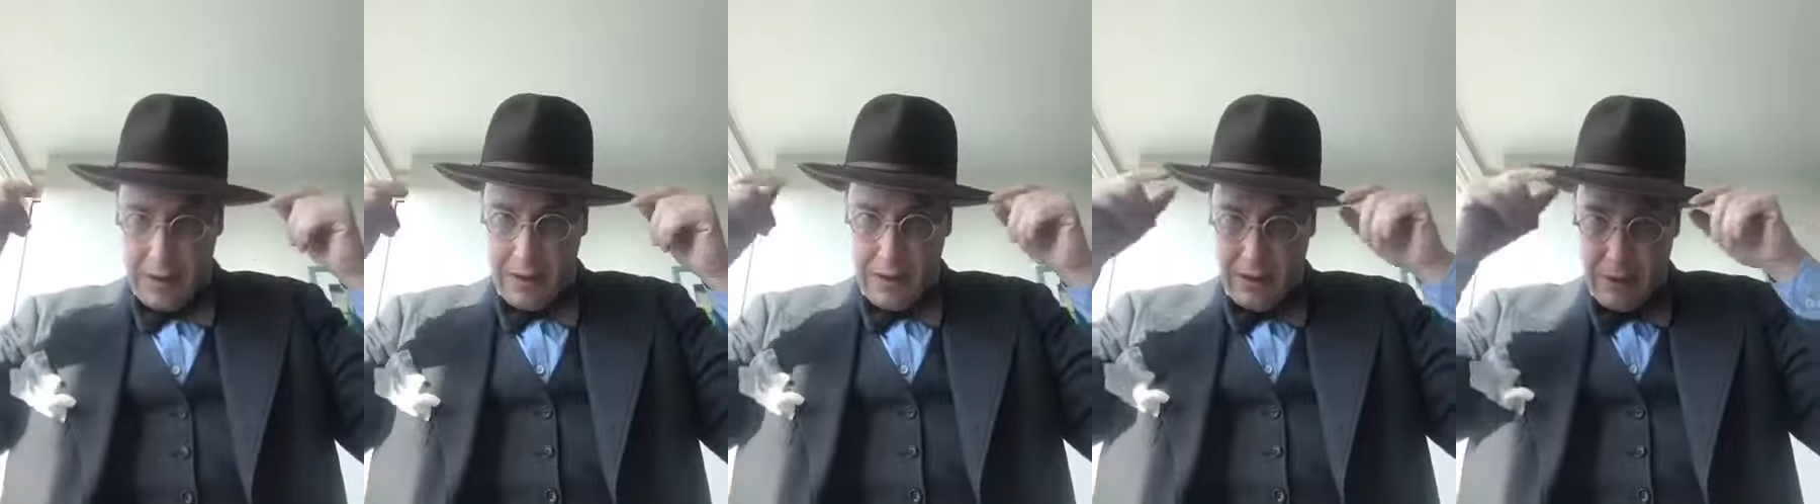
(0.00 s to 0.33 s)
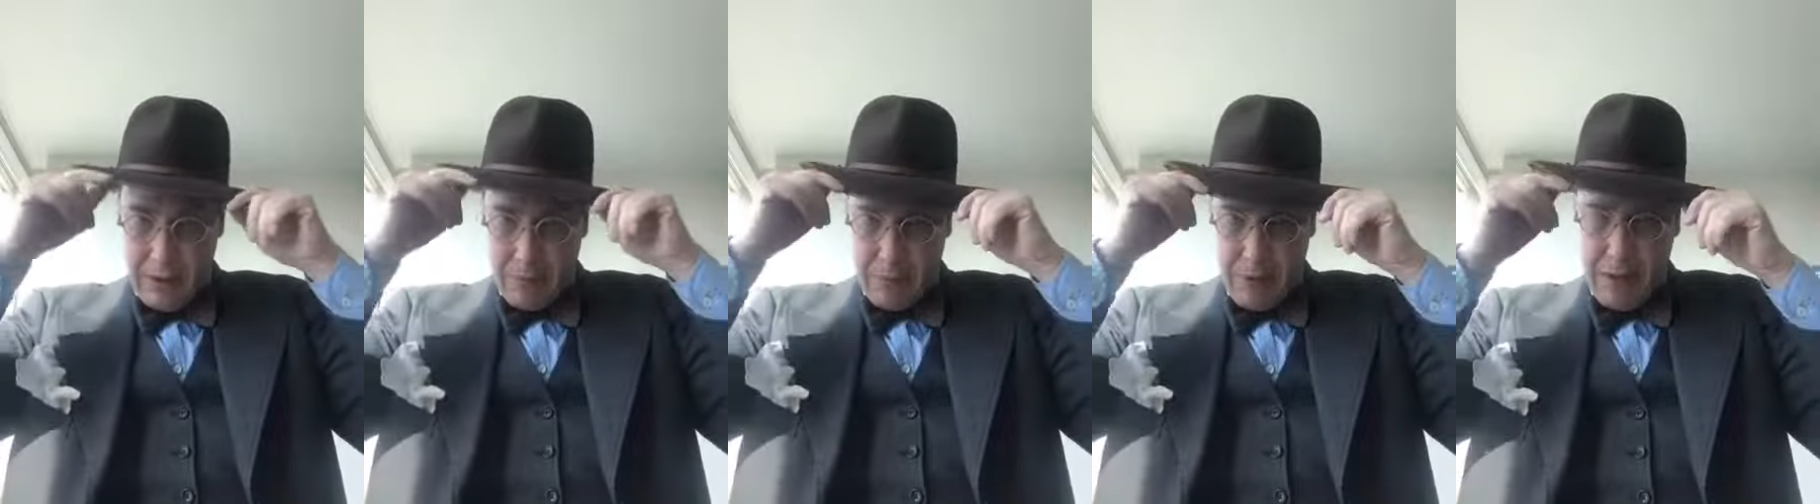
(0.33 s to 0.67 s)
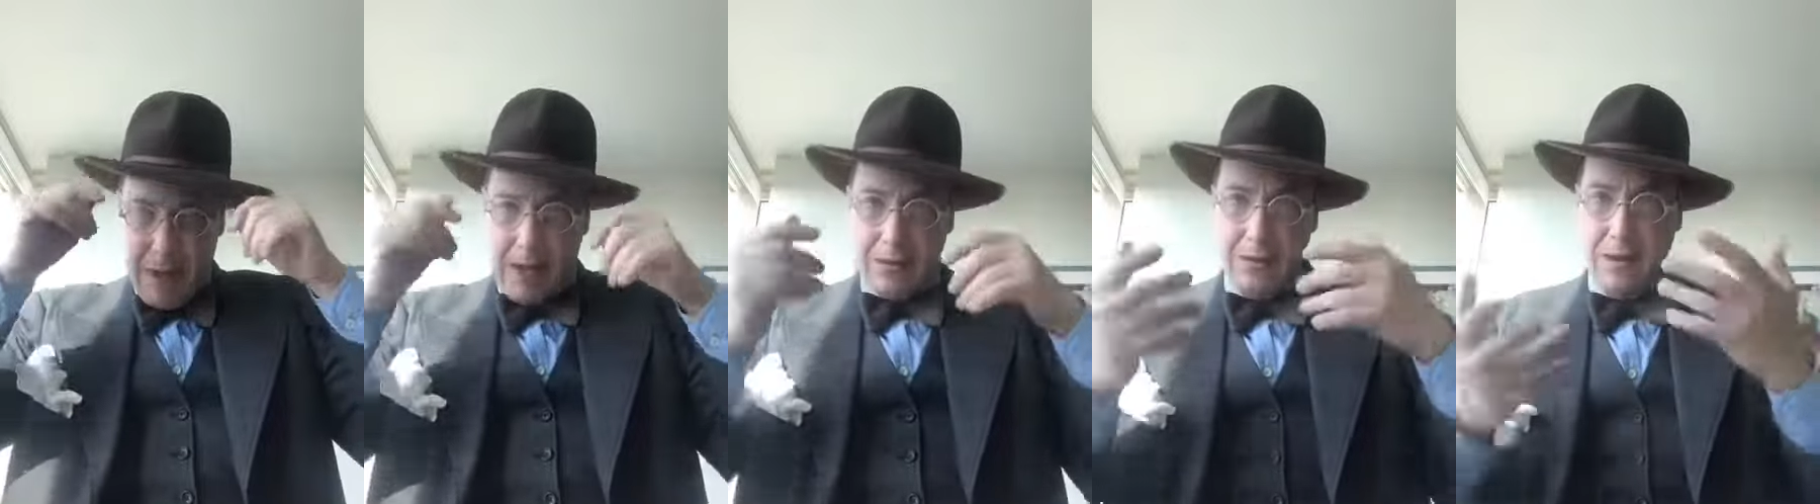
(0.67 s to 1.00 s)
A
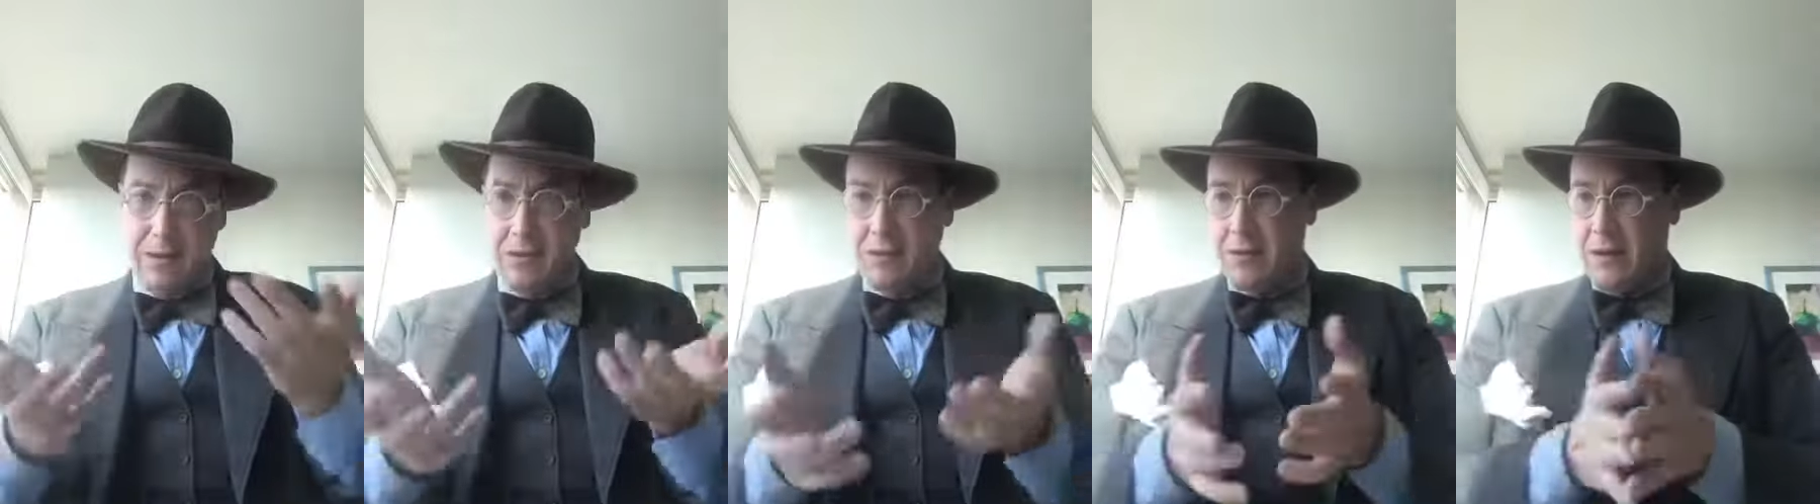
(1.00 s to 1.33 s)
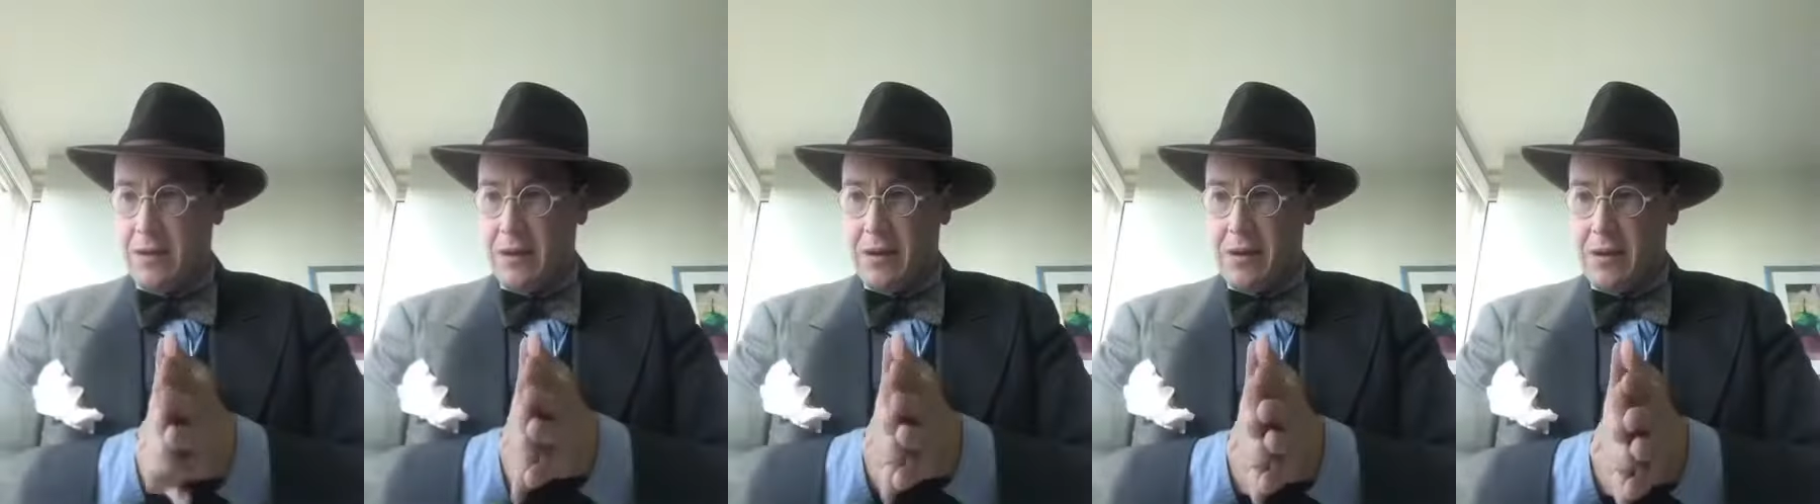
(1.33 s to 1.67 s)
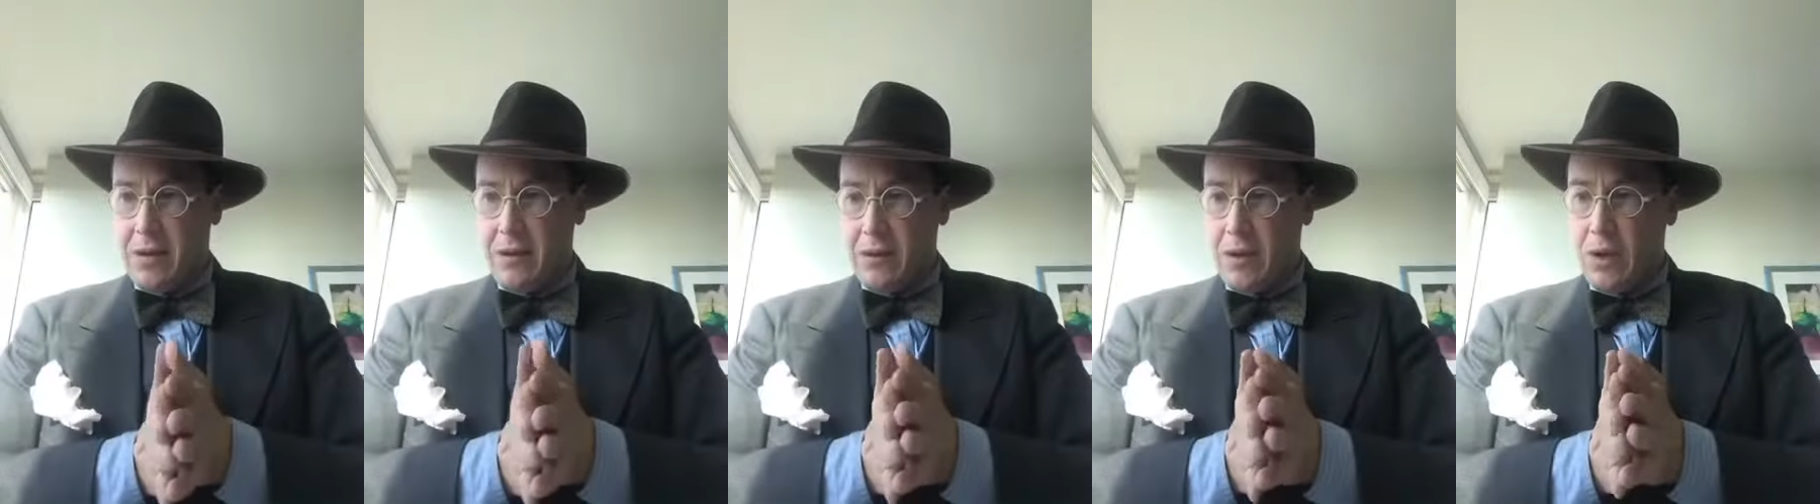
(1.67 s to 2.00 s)
hat that's
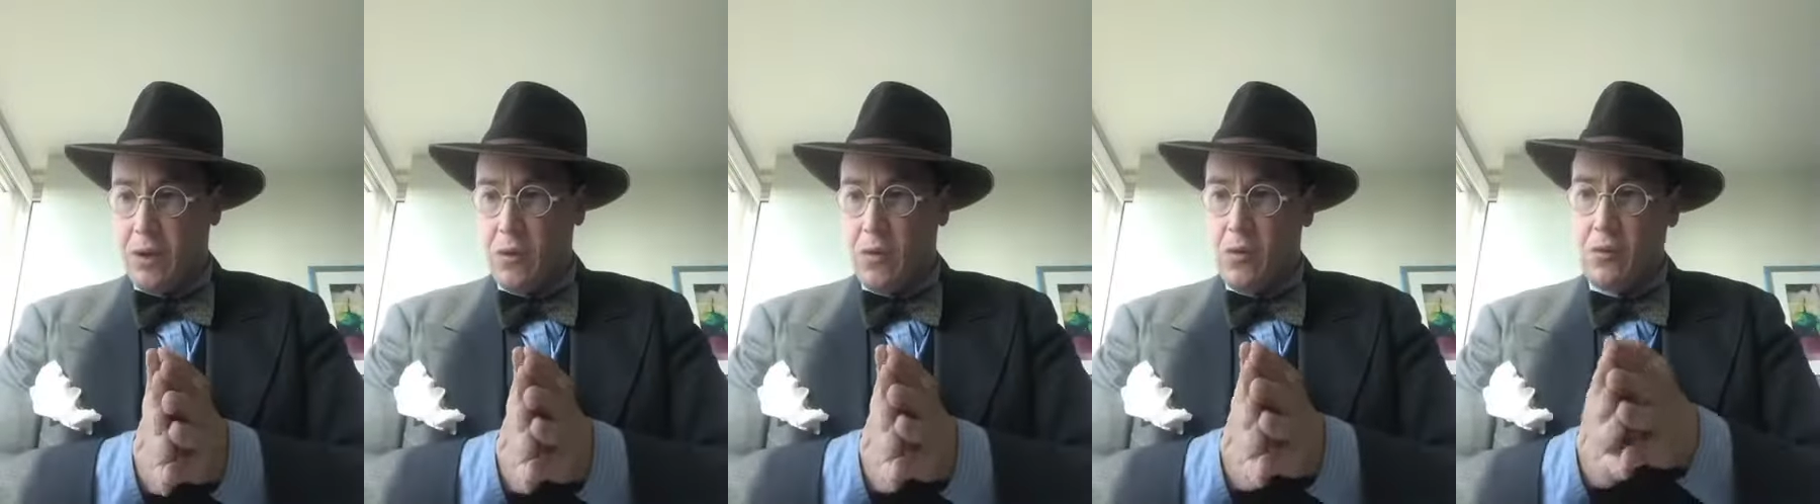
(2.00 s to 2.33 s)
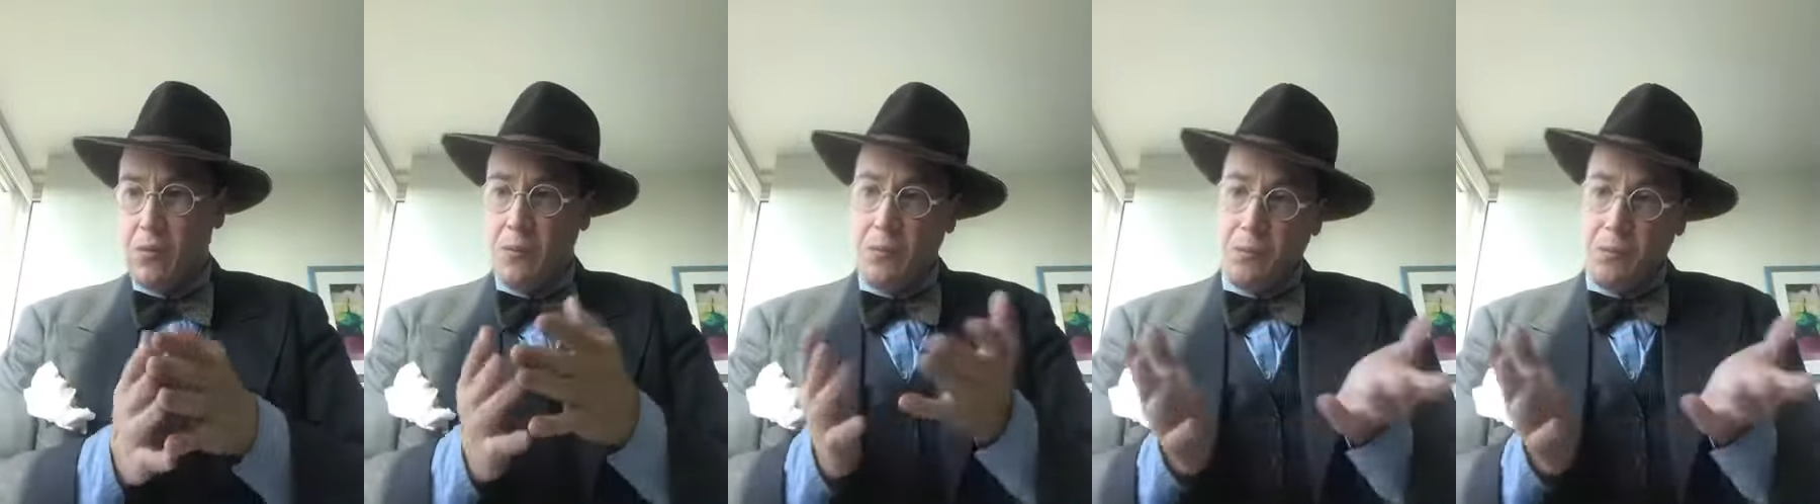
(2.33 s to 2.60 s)
new